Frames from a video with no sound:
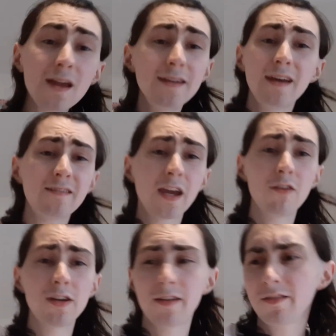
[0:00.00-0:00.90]
And that's
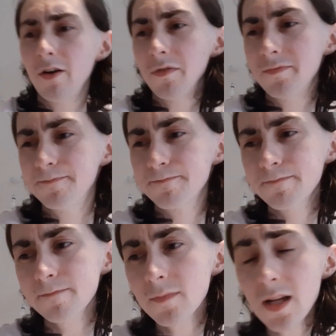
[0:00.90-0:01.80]
scary in itself.
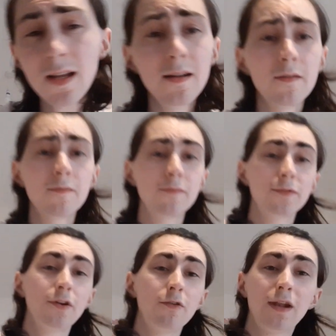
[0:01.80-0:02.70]

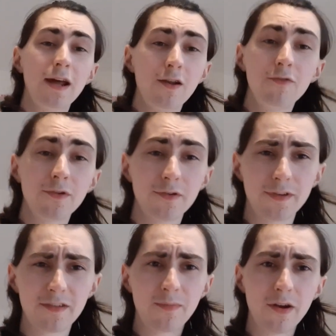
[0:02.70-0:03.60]
let alone the
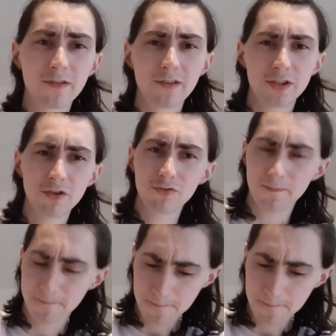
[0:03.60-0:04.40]
disappearance of the children.